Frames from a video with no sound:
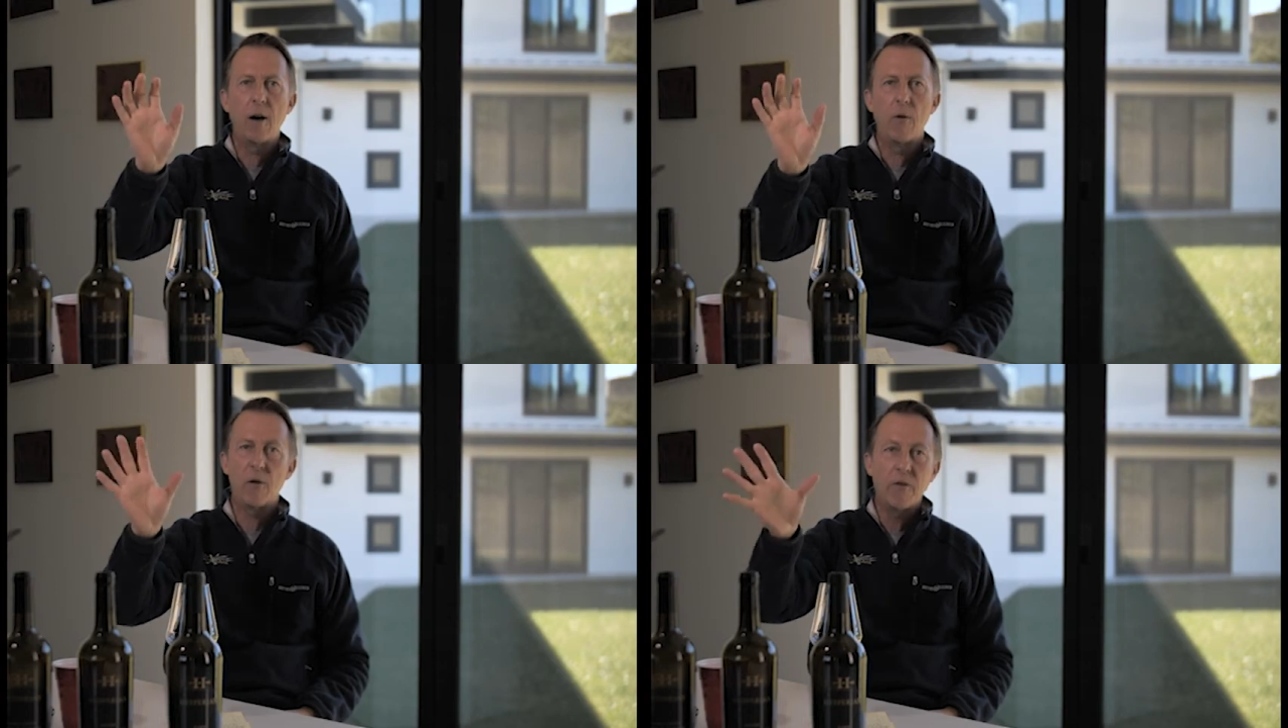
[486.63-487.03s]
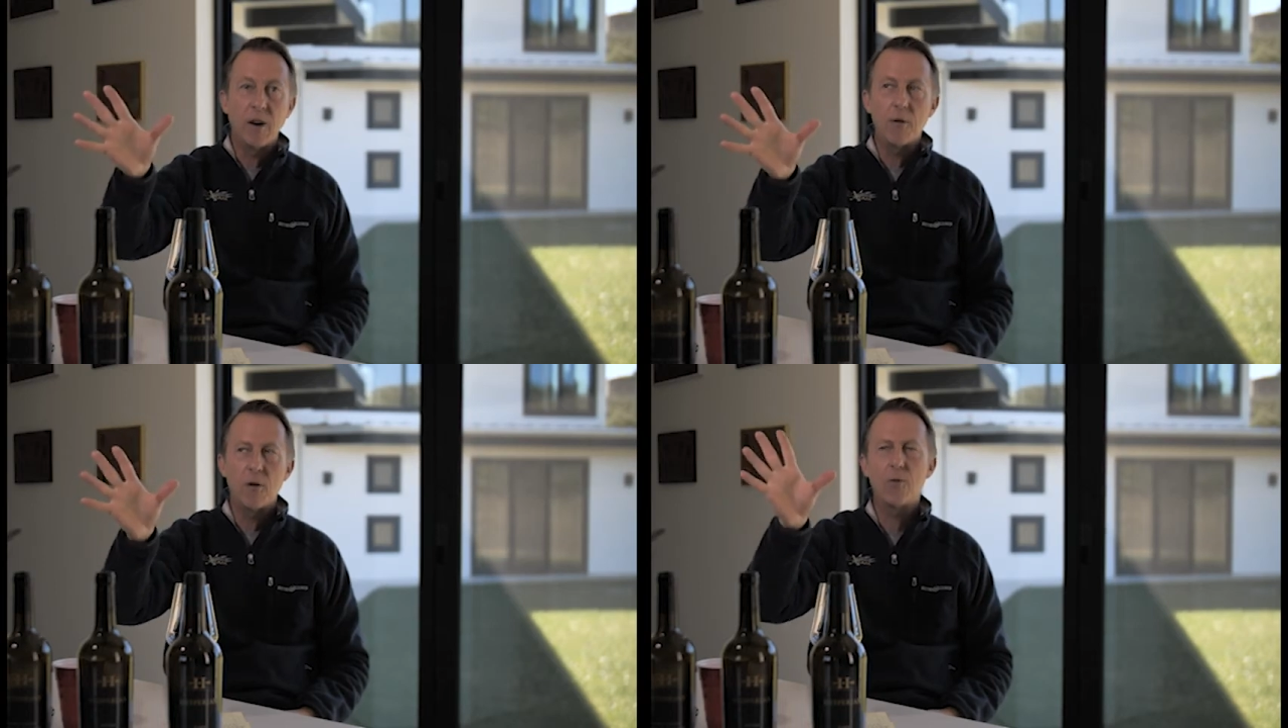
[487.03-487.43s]
or
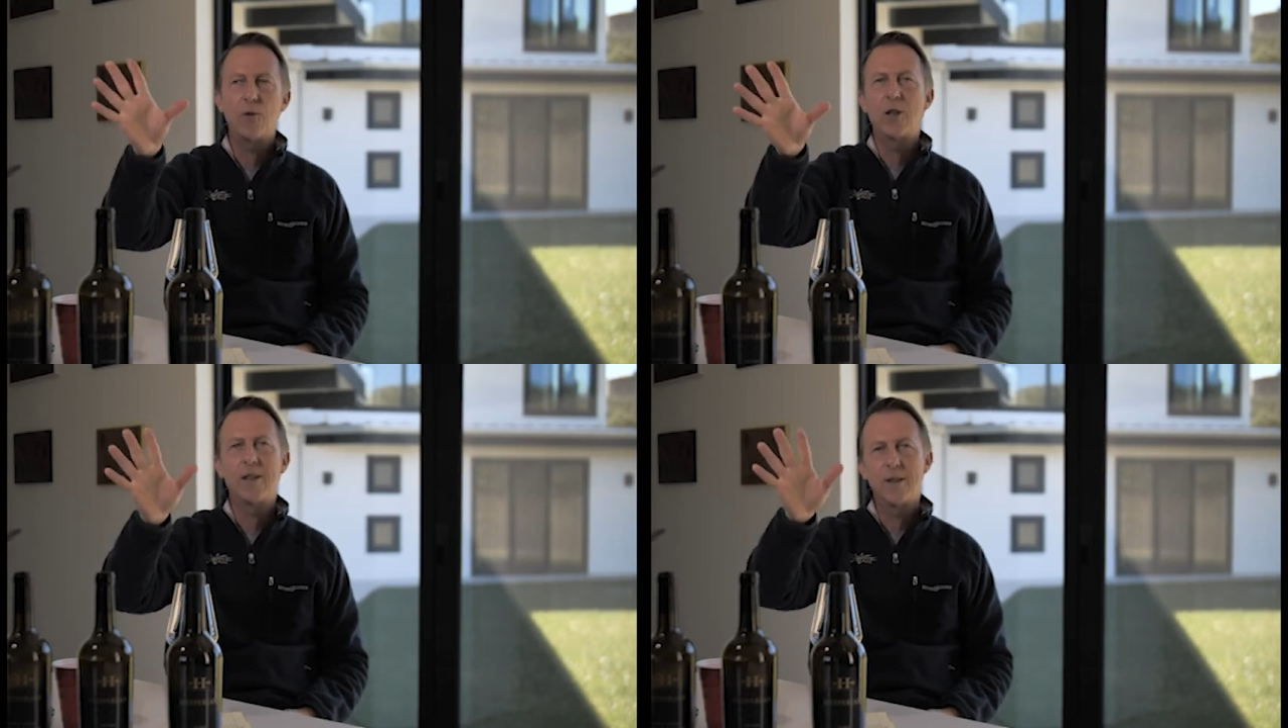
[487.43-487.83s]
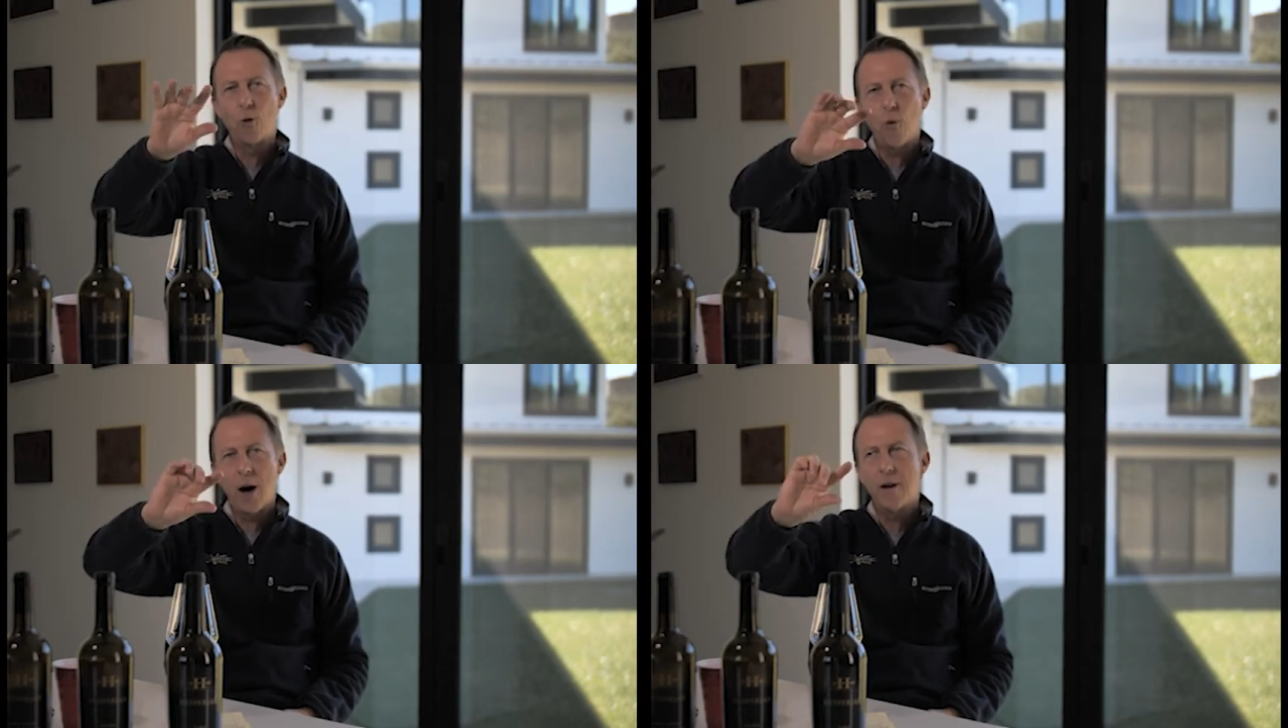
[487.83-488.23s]
Finger, which is
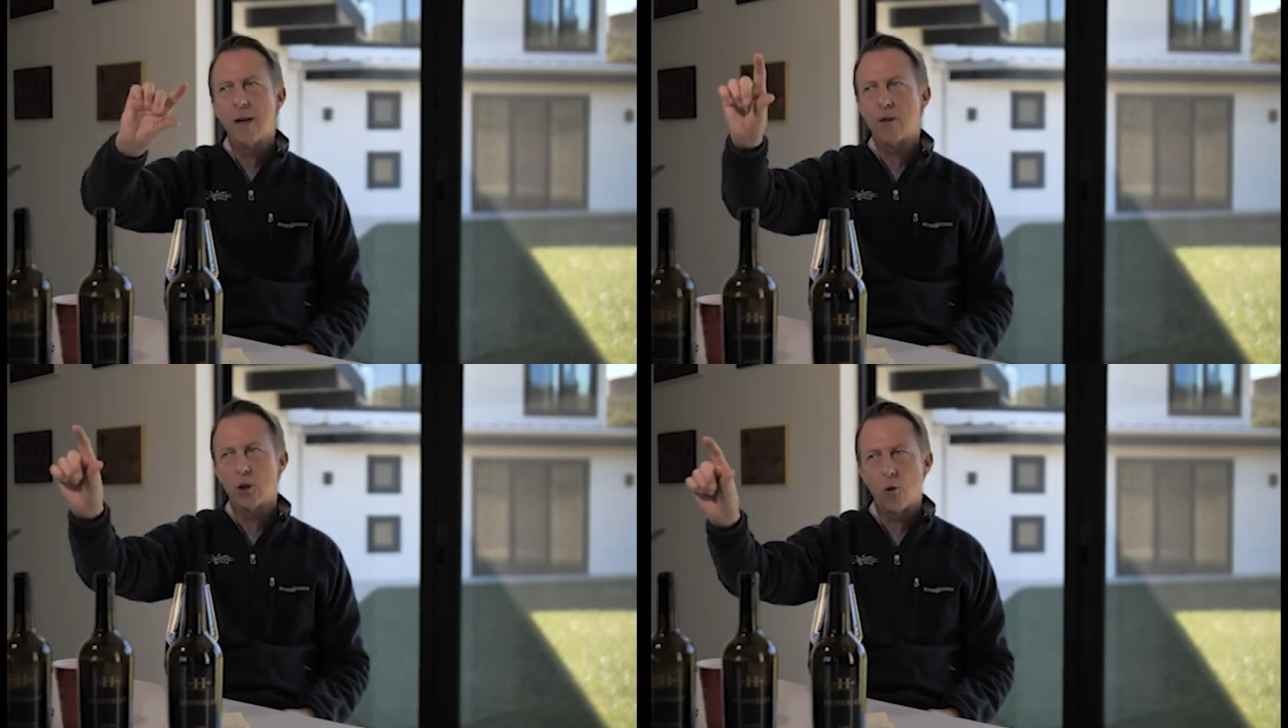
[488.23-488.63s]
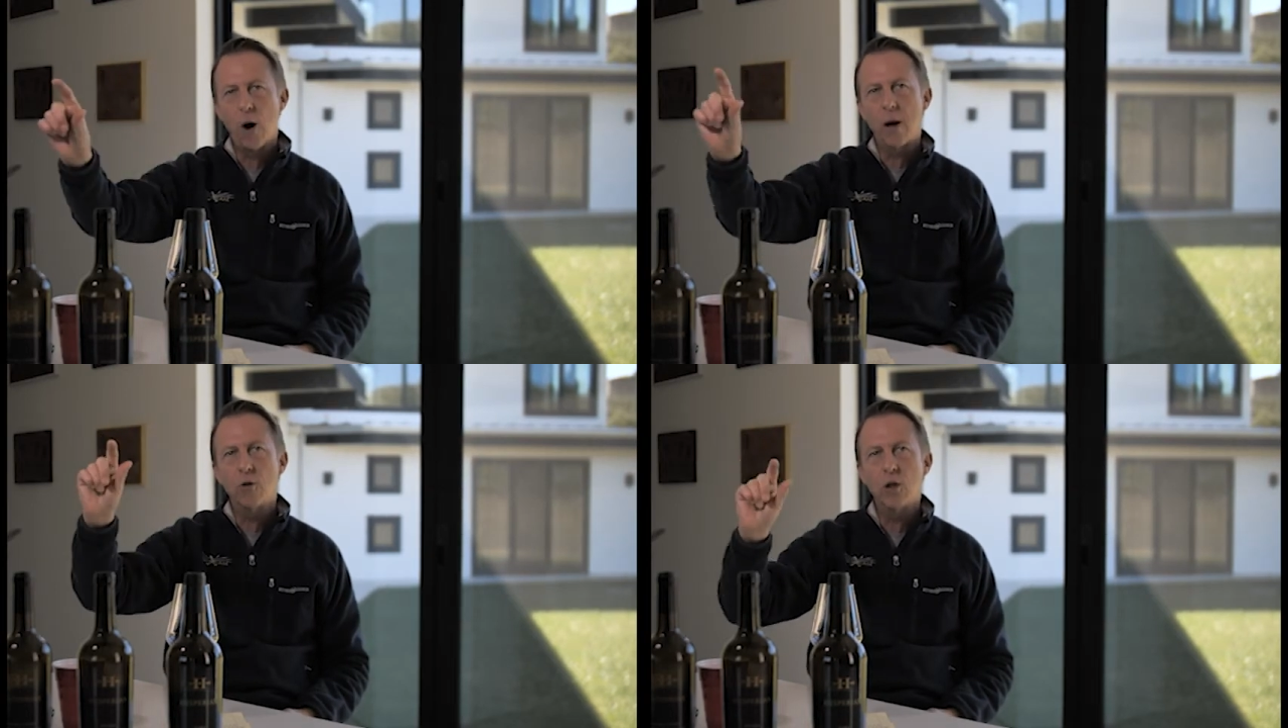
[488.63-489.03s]
the one that
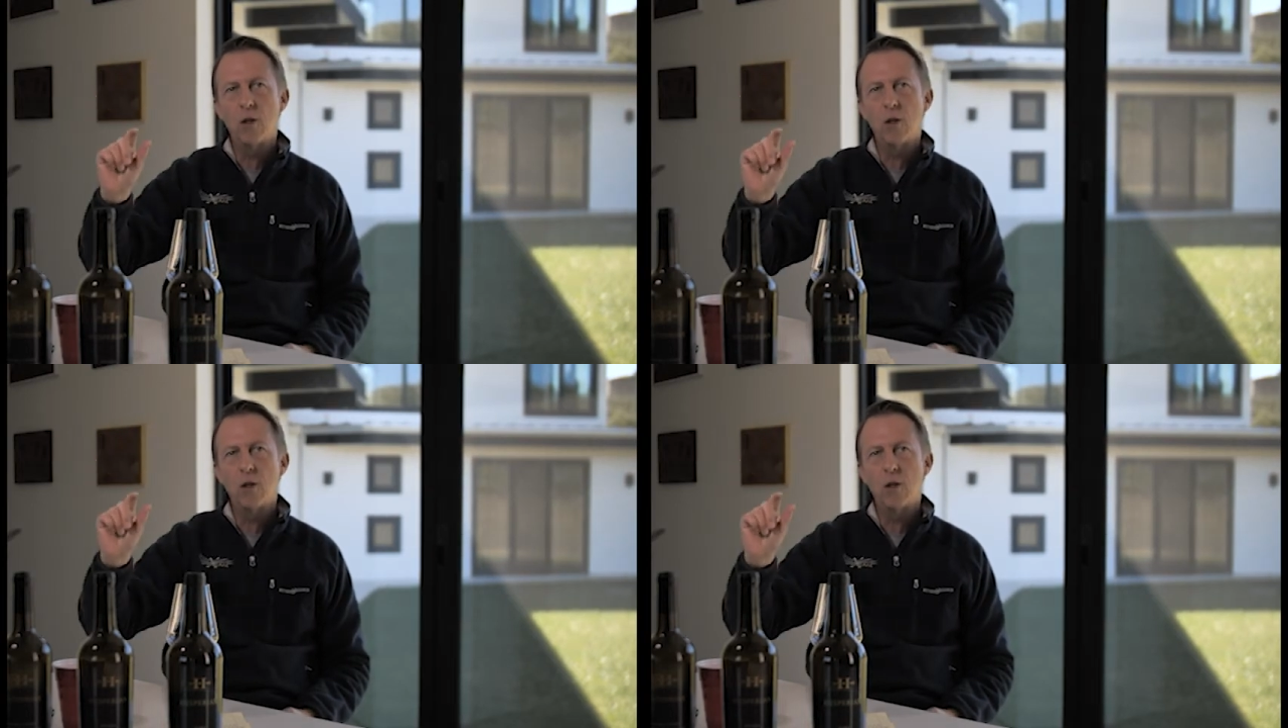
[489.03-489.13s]
surrounds